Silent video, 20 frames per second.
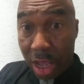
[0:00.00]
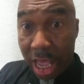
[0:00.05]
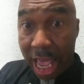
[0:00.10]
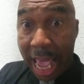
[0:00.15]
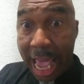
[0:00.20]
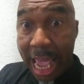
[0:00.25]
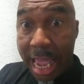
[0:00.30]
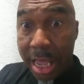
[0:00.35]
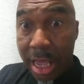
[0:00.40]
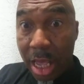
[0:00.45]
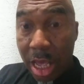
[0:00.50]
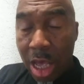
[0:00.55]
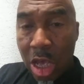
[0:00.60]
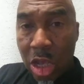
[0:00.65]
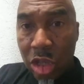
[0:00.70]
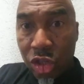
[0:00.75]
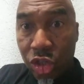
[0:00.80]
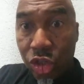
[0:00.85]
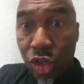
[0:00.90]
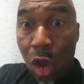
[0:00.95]
Okay?
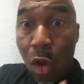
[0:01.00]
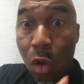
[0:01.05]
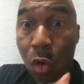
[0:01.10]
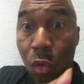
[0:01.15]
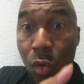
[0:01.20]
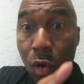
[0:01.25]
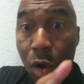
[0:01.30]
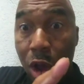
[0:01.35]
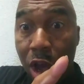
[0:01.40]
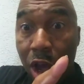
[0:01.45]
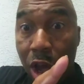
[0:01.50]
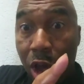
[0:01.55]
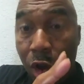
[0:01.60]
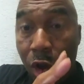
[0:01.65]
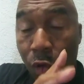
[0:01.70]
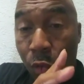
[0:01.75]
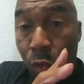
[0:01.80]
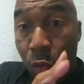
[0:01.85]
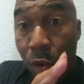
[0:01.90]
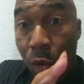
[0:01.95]
So
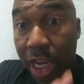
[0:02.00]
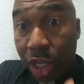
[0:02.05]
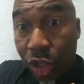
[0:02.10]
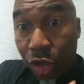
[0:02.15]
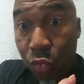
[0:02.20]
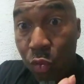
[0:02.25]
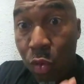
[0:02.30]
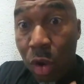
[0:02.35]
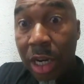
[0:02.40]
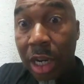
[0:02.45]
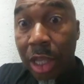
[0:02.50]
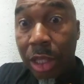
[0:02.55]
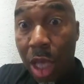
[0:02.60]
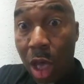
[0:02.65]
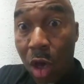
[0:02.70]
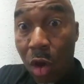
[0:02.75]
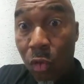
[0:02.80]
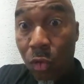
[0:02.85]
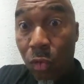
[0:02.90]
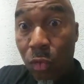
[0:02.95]
which one
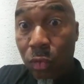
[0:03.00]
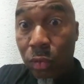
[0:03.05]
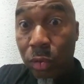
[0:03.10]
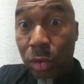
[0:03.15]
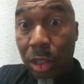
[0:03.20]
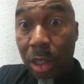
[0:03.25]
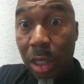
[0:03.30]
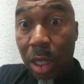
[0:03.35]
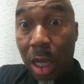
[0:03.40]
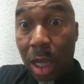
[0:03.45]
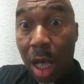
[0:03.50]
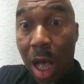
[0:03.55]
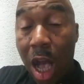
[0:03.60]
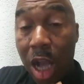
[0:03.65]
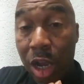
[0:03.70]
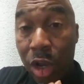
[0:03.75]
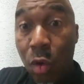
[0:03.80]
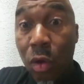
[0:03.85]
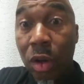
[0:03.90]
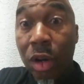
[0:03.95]
of those
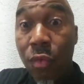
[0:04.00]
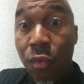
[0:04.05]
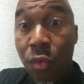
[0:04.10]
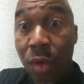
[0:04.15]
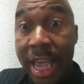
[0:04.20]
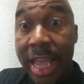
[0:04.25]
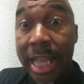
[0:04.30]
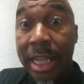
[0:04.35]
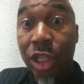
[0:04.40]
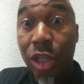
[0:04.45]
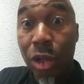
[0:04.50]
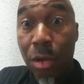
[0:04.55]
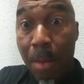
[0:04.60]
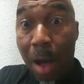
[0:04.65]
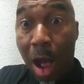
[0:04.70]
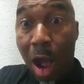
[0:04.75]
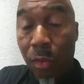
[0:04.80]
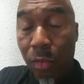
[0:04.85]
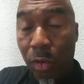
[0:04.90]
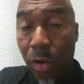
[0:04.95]
are going to win
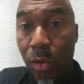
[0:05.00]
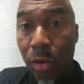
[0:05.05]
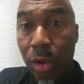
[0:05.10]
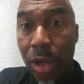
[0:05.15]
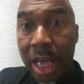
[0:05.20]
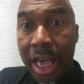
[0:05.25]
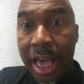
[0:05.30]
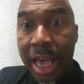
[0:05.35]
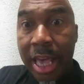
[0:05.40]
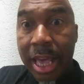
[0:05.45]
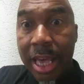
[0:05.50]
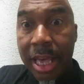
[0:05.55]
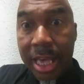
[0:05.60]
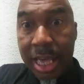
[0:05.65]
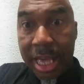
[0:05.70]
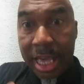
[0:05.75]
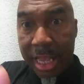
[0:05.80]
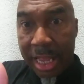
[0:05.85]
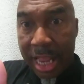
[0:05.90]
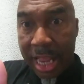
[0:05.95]
tomorrow?
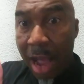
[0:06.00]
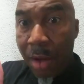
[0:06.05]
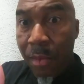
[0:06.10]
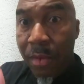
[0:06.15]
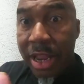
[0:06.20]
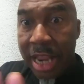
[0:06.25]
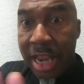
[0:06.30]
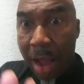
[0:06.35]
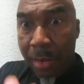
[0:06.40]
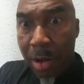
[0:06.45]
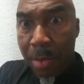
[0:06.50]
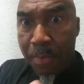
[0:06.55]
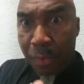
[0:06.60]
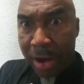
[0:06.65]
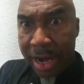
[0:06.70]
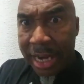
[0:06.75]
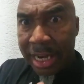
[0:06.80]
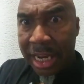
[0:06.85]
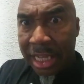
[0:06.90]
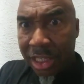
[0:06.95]
Now we now
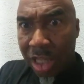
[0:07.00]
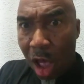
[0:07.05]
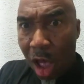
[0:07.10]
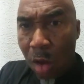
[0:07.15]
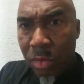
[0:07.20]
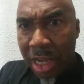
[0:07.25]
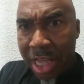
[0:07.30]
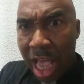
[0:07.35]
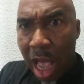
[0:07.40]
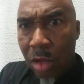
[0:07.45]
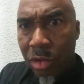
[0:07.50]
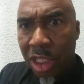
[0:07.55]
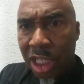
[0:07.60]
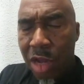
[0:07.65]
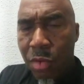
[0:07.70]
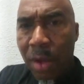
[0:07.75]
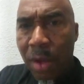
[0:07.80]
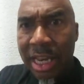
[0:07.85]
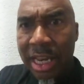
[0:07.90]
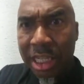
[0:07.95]
we bringing this home. Now
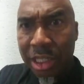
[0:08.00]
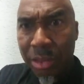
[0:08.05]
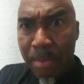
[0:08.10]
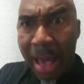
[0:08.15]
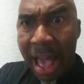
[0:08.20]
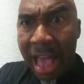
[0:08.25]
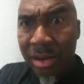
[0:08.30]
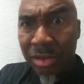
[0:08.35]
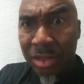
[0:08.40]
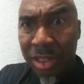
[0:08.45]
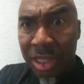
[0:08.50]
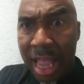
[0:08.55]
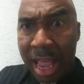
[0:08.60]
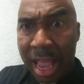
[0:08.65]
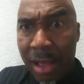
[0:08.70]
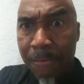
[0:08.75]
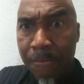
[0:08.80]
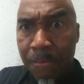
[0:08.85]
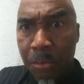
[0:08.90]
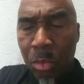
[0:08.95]
y'all see why this matters
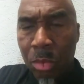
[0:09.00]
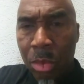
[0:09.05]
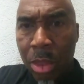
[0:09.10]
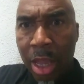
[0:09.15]
now?